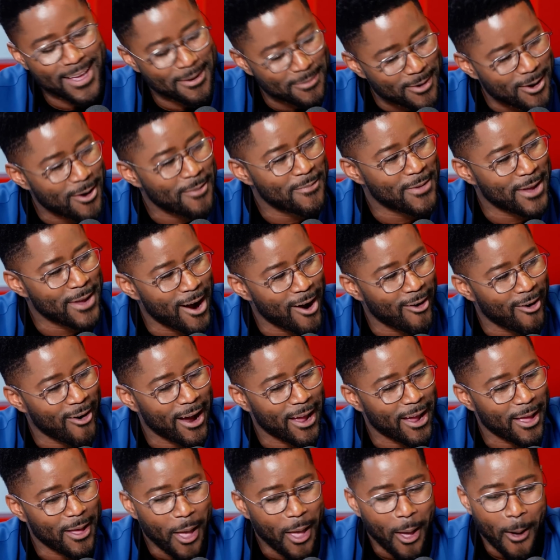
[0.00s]
I am going to be all
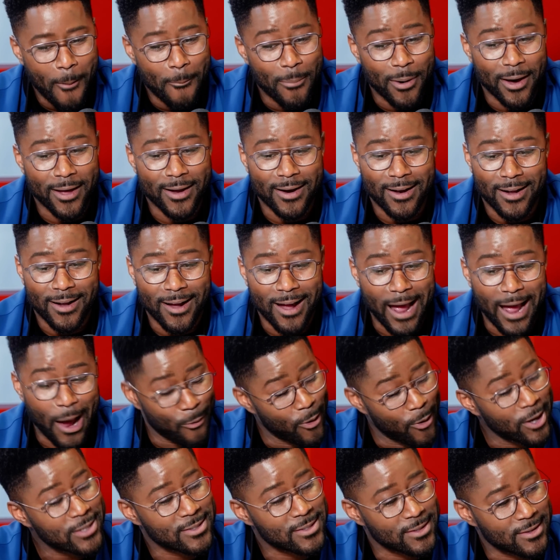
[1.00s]
right. But I
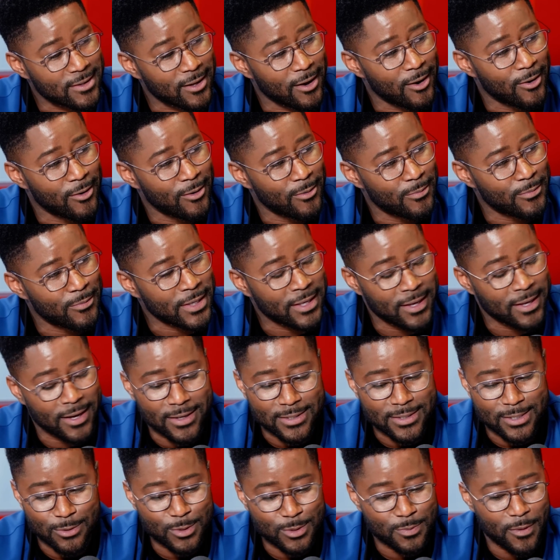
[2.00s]
wasn't, though,
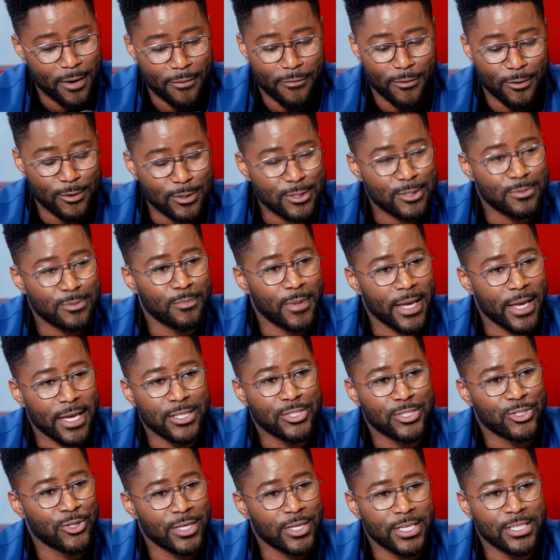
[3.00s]
because it was my first
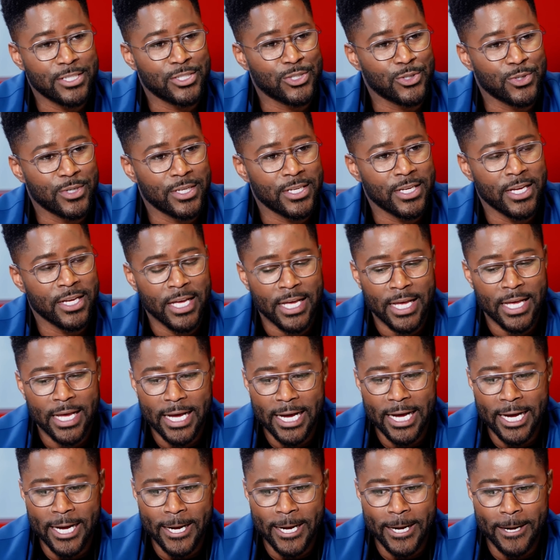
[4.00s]
major injury.
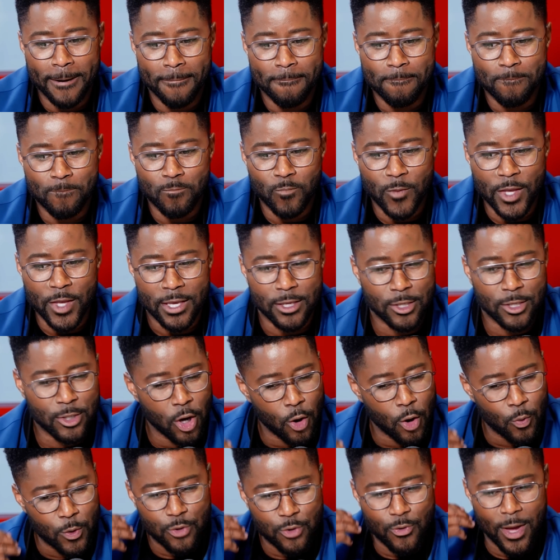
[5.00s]
Yeah. And, you
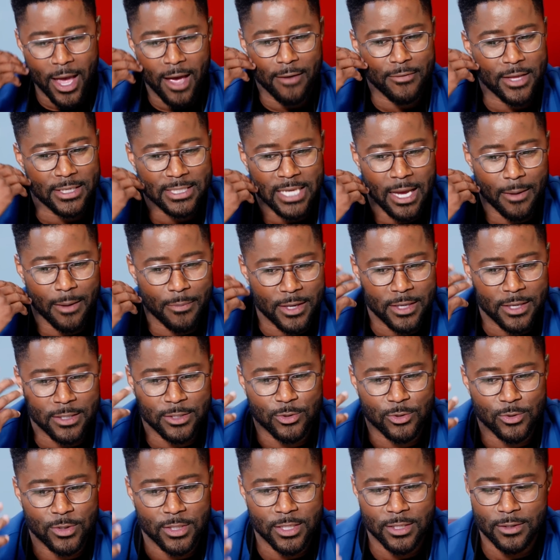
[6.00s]
know, when you have that type of
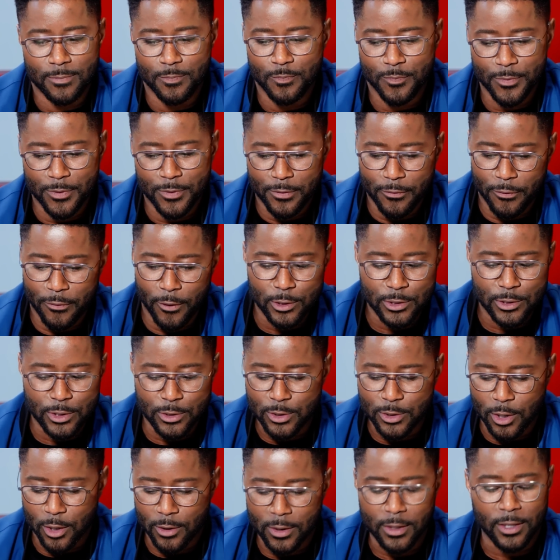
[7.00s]
injury, first,
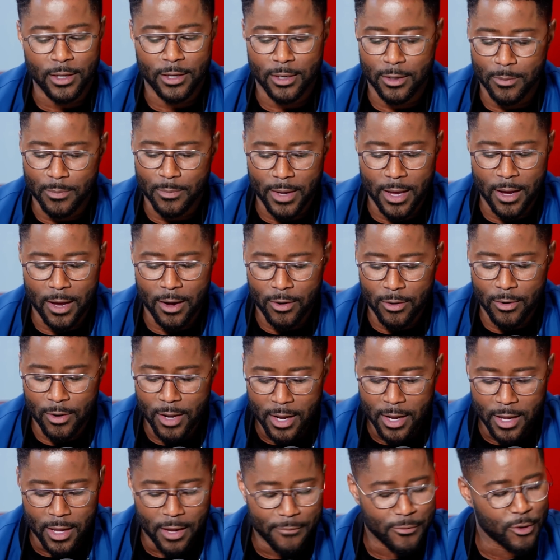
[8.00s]
you start thinking about
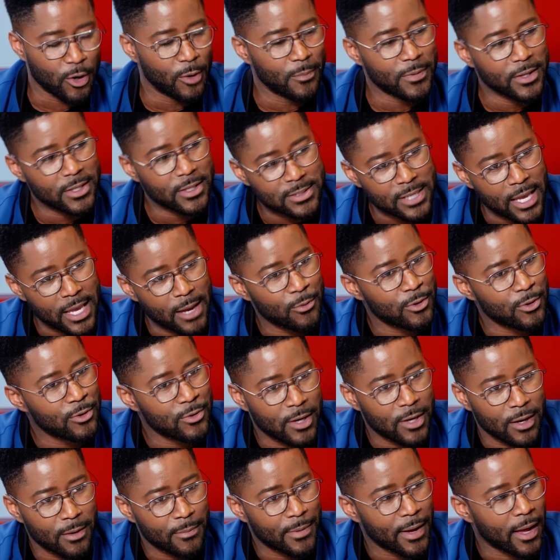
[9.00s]
if you're going to be the same when
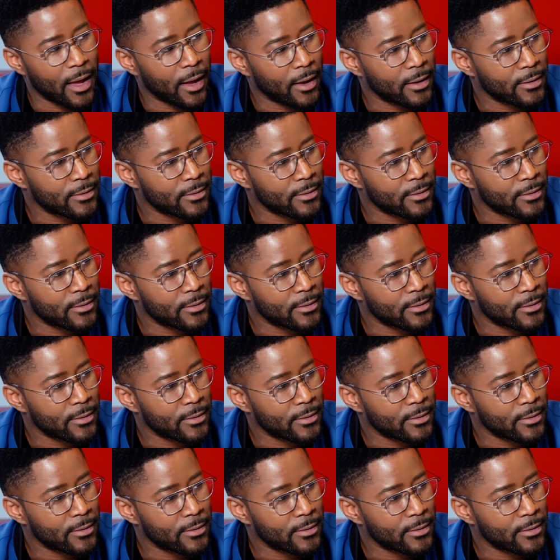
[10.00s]
you come back.